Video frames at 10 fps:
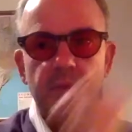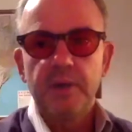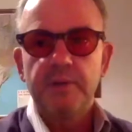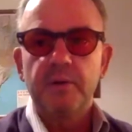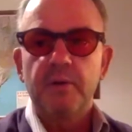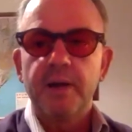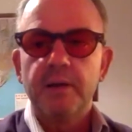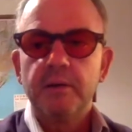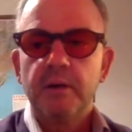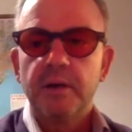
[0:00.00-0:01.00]
another
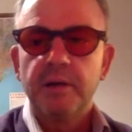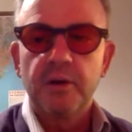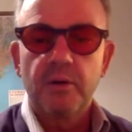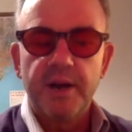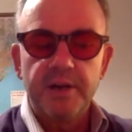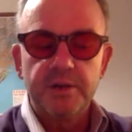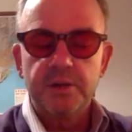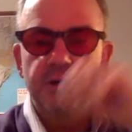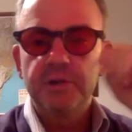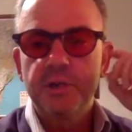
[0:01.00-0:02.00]
great
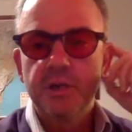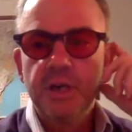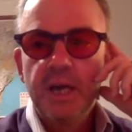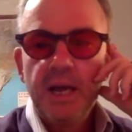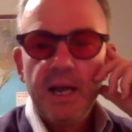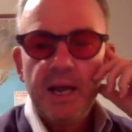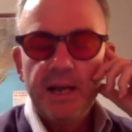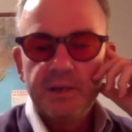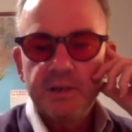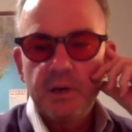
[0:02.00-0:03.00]
institution.
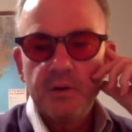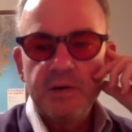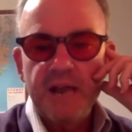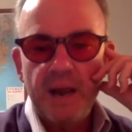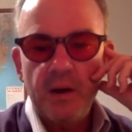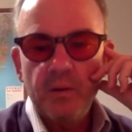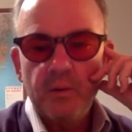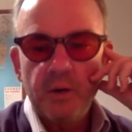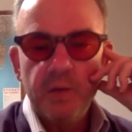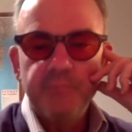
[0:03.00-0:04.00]
And so
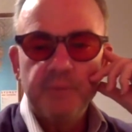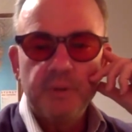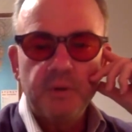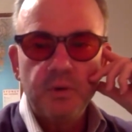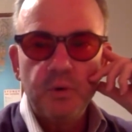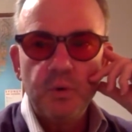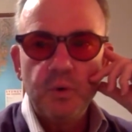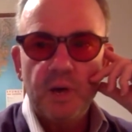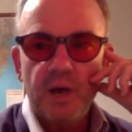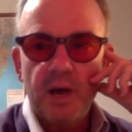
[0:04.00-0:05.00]
now
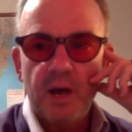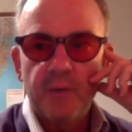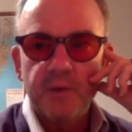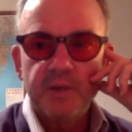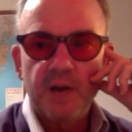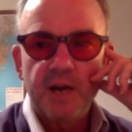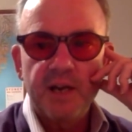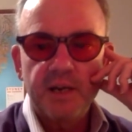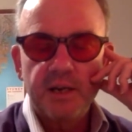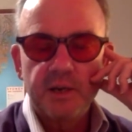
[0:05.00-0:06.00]
you are
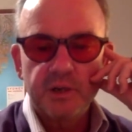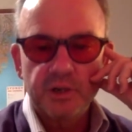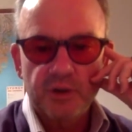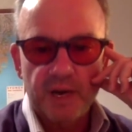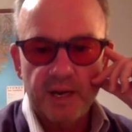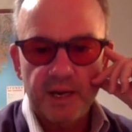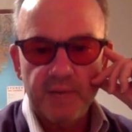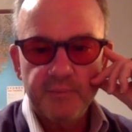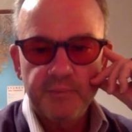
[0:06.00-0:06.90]
residing in Australia.